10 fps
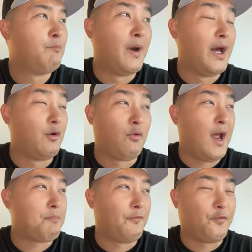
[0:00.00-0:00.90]
but
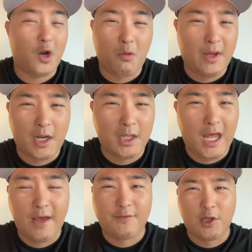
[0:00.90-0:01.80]
right before I went out
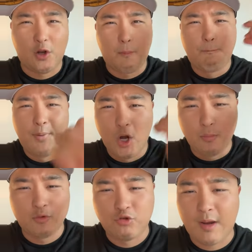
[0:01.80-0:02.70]
live, the Lord,
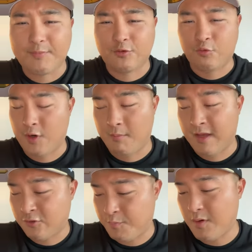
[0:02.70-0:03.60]
boom, dropped this word on
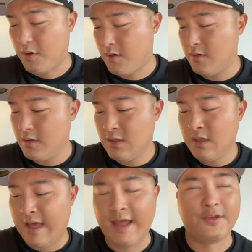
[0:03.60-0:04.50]
my spirit.
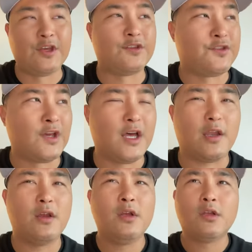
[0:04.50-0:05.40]
And he said,
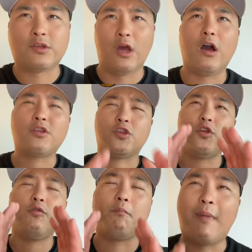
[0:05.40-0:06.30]
son, talk
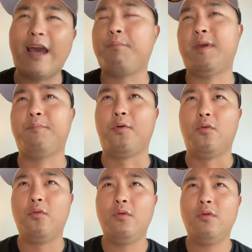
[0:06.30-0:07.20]
to my
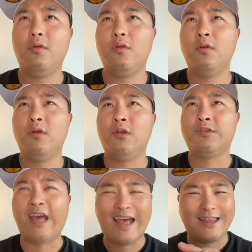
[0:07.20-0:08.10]
people
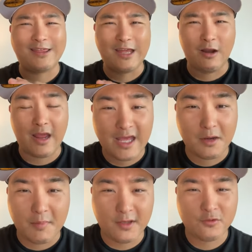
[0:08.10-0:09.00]
that their
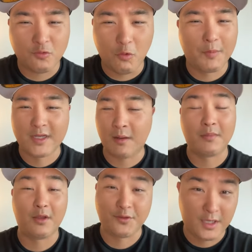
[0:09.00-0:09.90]
enemies will
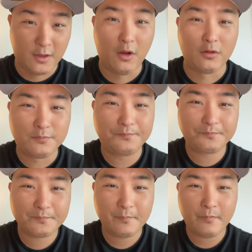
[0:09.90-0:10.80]
become nothing at all.
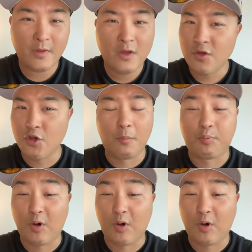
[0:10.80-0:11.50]
Your